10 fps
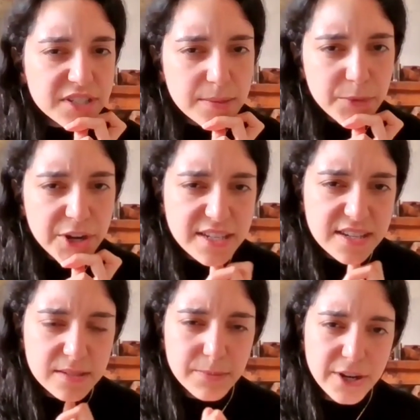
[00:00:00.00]
some
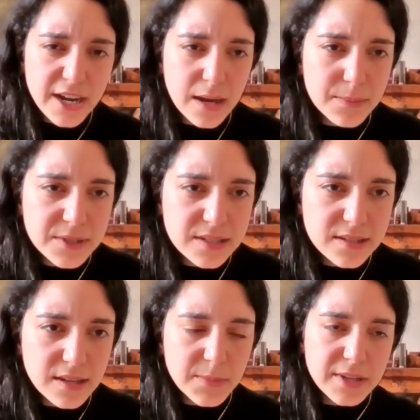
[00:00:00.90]
racism, perhaps.
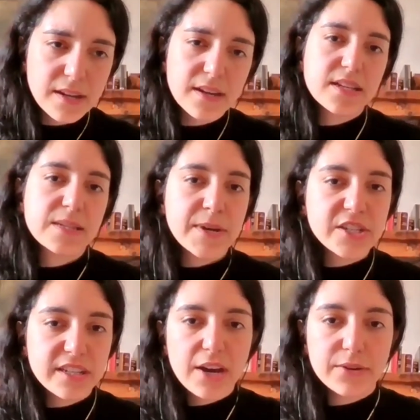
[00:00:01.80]
I mean, especially
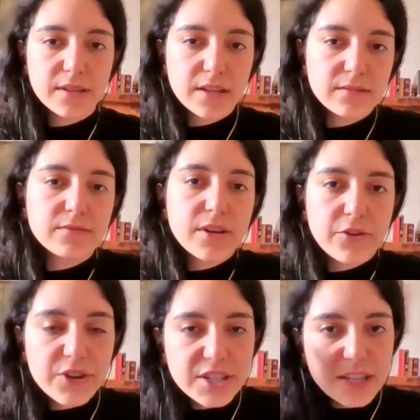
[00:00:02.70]
now in
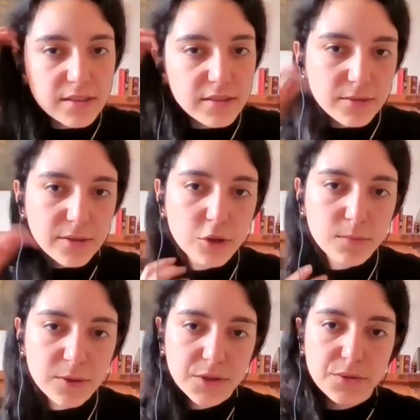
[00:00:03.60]
recent
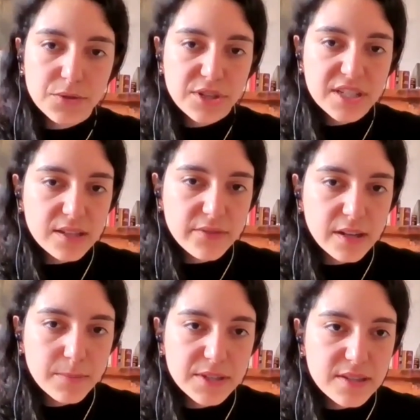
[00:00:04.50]
global news, recent
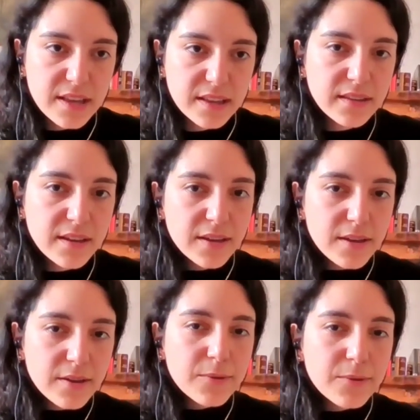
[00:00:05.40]
developments, that
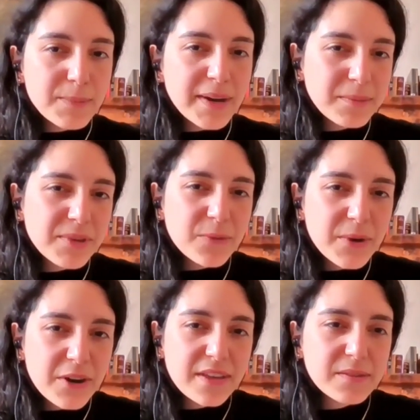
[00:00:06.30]
we might be
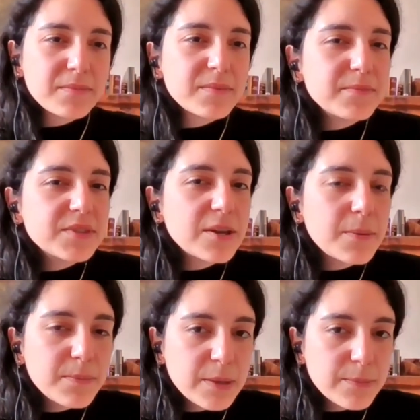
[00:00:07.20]
aware that
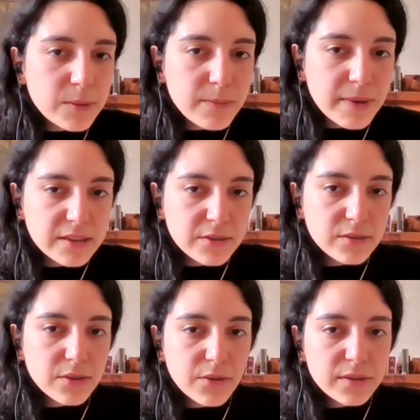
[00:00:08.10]
some people might
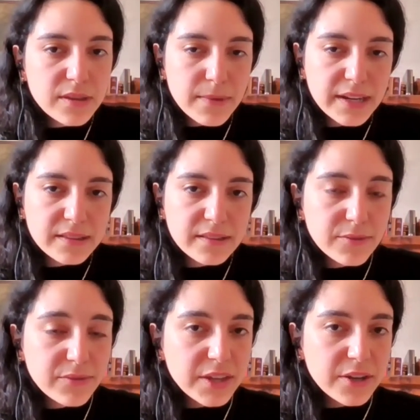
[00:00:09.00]

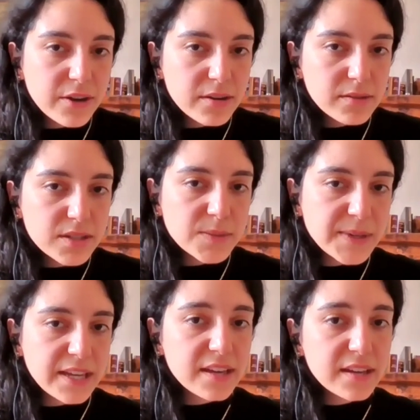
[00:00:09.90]
fear
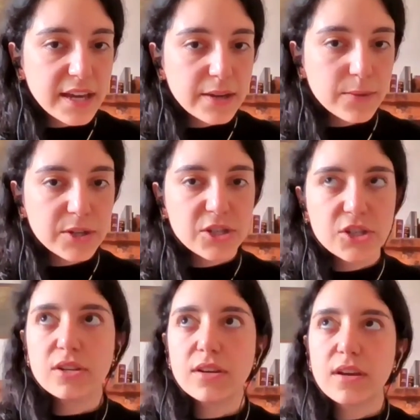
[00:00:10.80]
speaking a
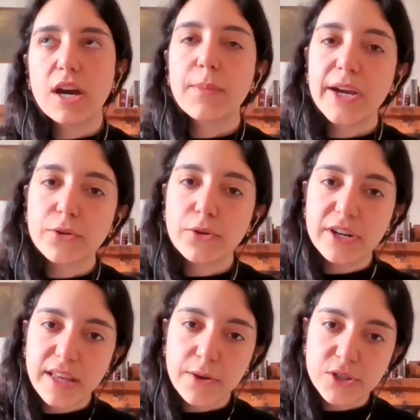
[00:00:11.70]
language, a minority
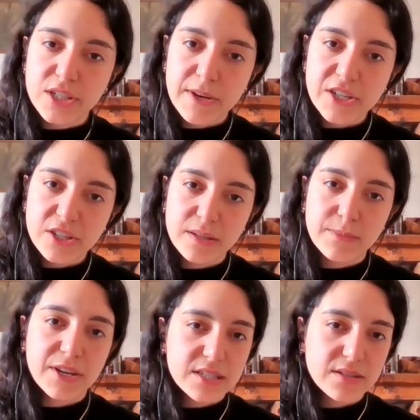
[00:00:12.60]
language, especially
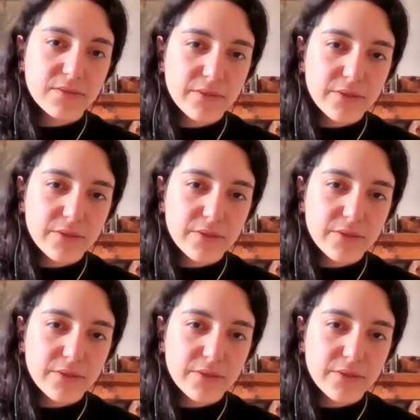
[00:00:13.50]
because of